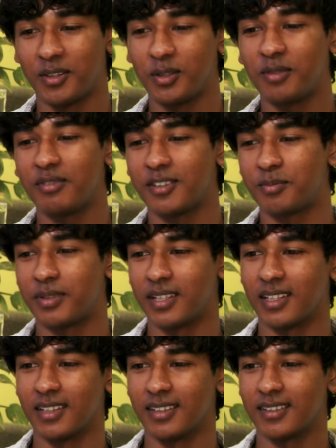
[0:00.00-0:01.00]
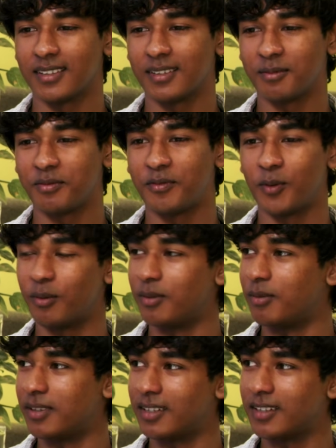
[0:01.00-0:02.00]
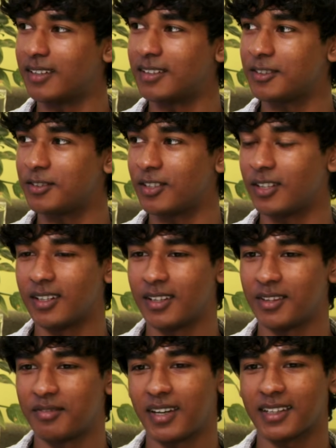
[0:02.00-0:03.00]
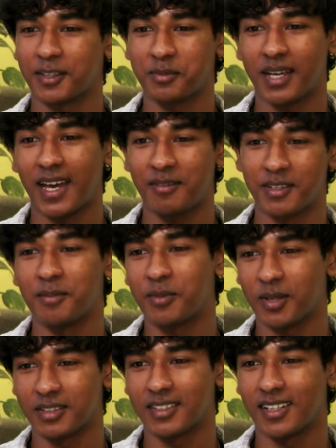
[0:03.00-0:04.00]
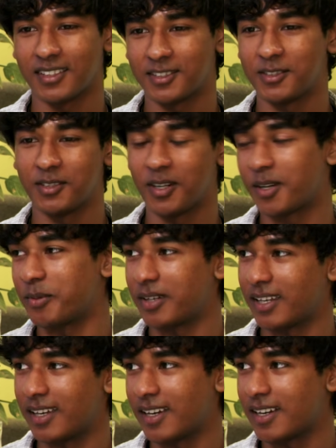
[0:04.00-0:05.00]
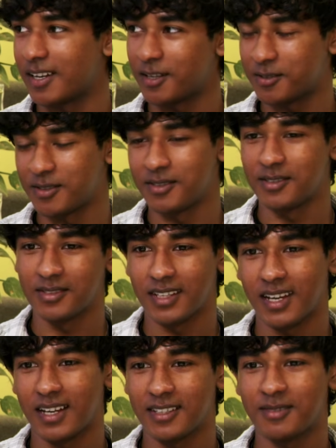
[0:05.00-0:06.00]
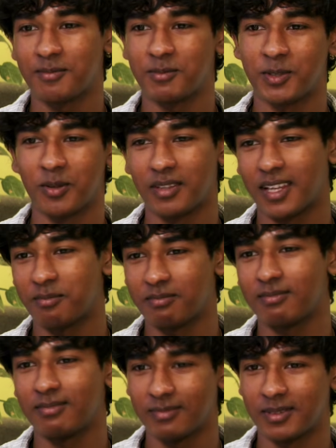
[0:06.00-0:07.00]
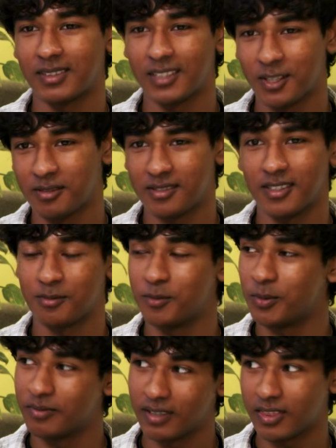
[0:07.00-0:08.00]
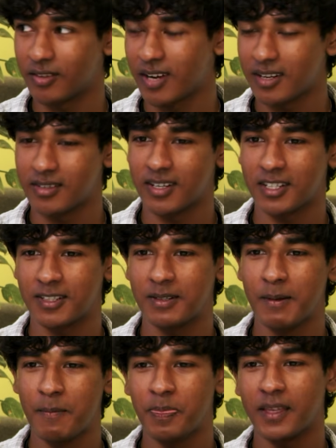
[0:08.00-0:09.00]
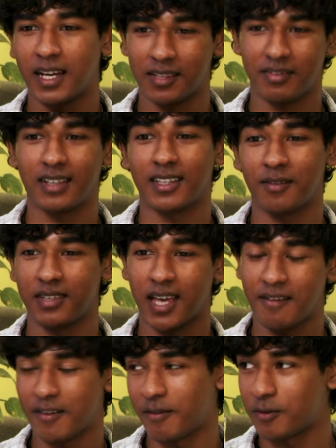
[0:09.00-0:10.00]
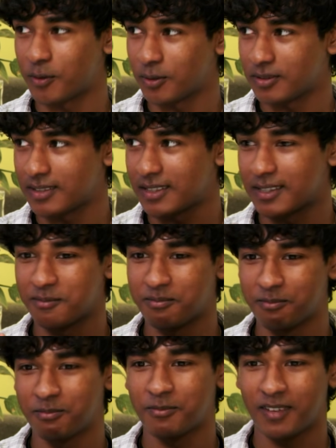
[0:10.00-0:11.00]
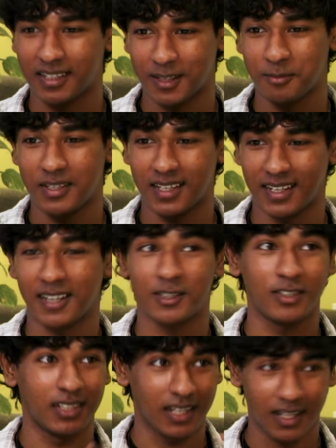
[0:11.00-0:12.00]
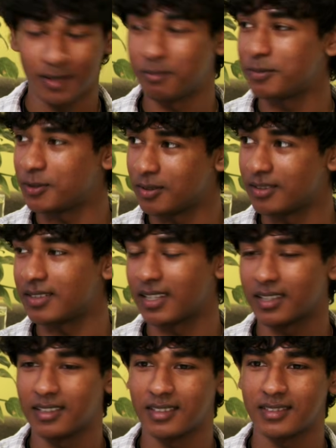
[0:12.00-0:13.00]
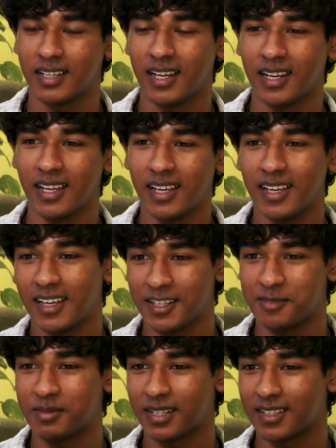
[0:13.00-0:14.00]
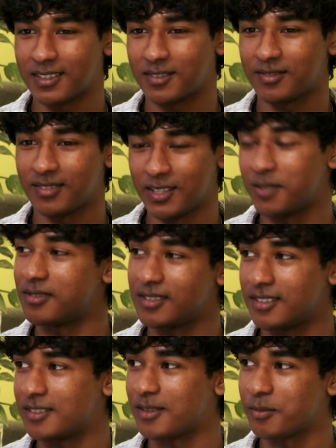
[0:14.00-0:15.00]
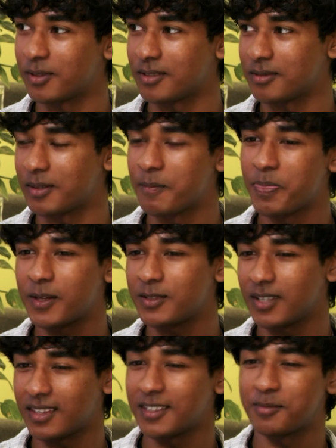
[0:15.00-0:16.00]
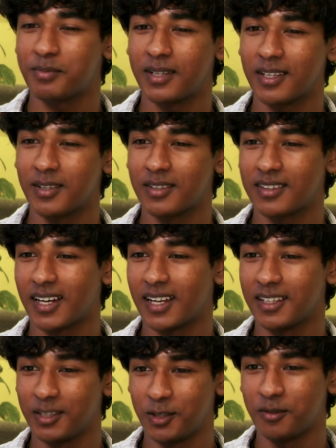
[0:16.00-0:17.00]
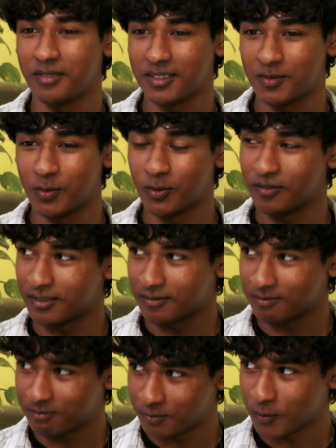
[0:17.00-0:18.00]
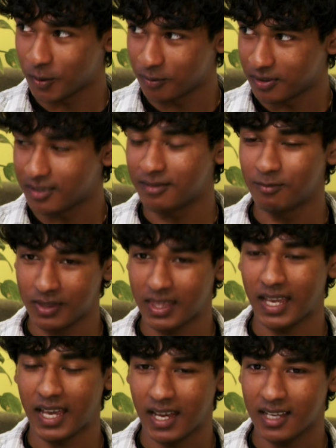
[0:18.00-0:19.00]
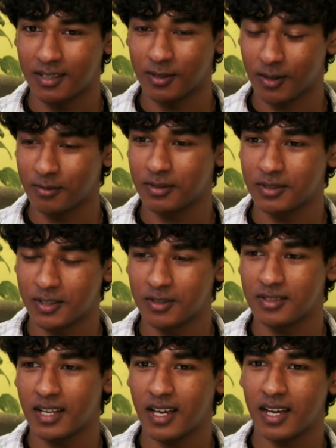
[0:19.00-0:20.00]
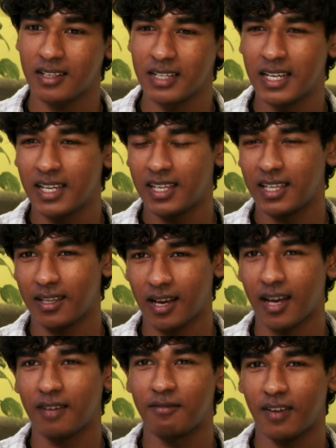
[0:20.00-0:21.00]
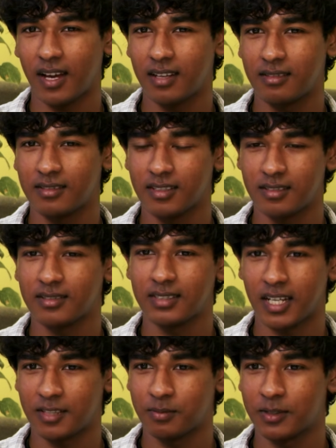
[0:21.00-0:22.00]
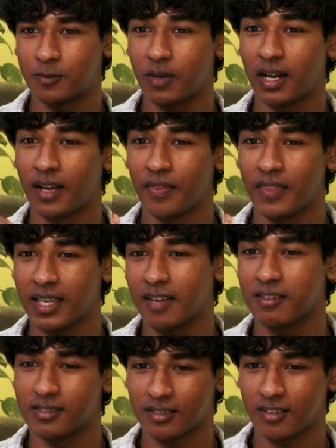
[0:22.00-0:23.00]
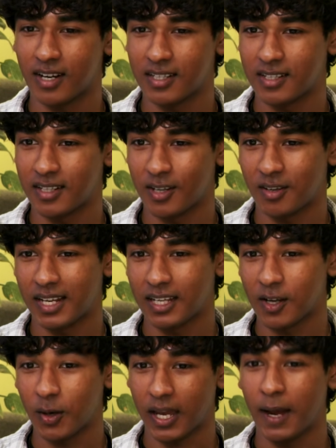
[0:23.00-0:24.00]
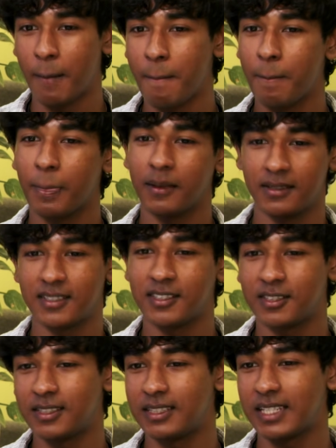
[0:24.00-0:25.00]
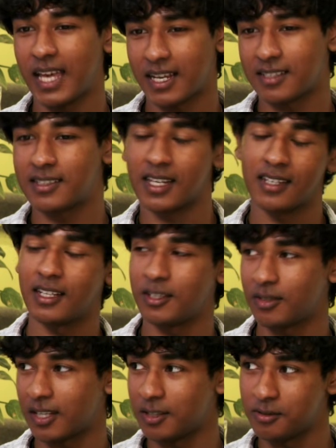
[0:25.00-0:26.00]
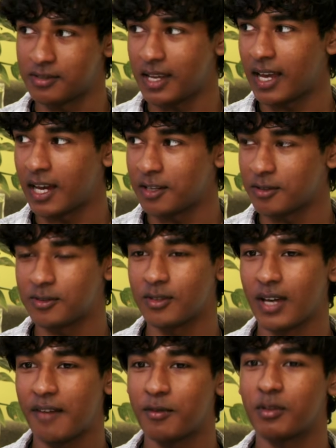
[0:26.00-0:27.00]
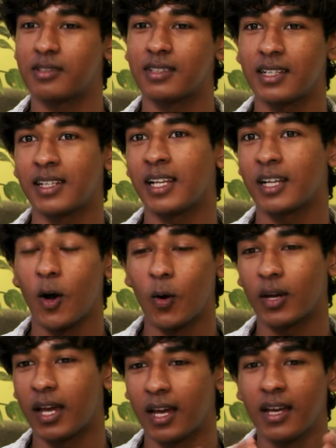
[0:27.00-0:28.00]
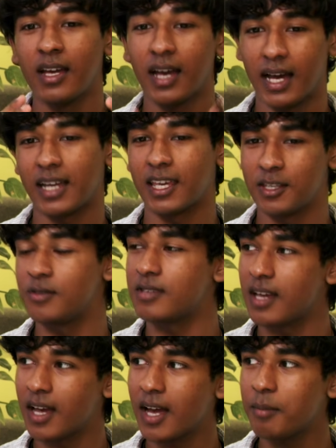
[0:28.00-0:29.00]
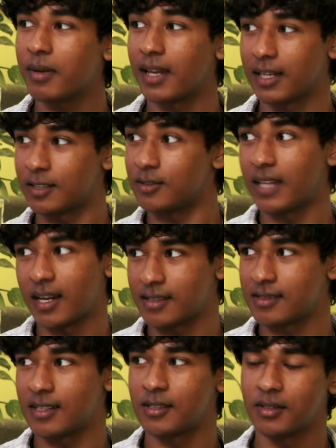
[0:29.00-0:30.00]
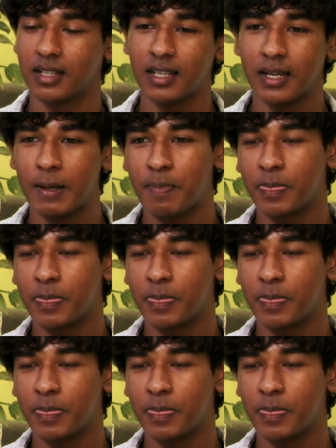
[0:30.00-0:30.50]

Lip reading: UWE is pretty forward with it. The fact that we're having a podcast to talk about AI and how students use AI is showing that the university is moving in the right direction. And the fact that we have our roles and the fact that we can actually help students, like Anik said, is because of the university support as well. So I think it's pretty good that UWE is moving forward with AI and how to use AI. I've had certain assessments where they give us a criteria on like, okay, this is the extent that you can use AI to. So everyone's clear like, oh, okay, I can use AI, but like to that extent only.